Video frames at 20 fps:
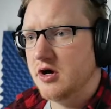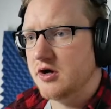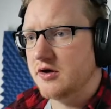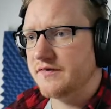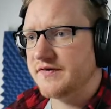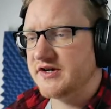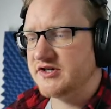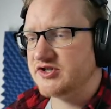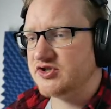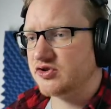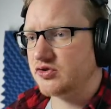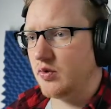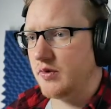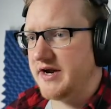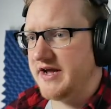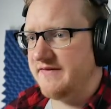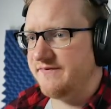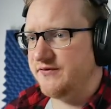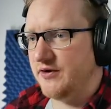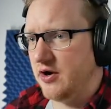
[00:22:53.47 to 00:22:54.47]
There's
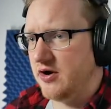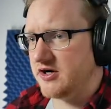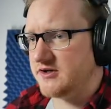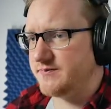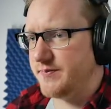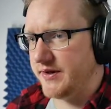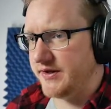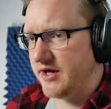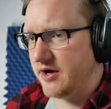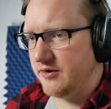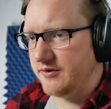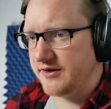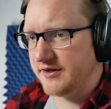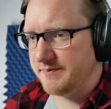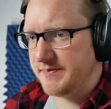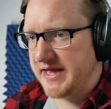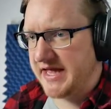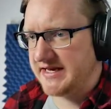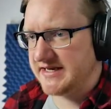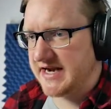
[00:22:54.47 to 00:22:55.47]
3 floors below the
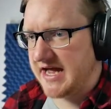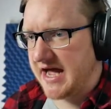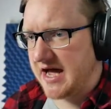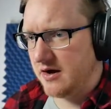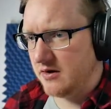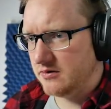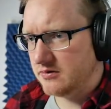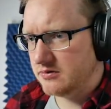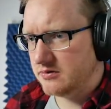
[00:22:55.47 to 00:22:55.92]
bed now.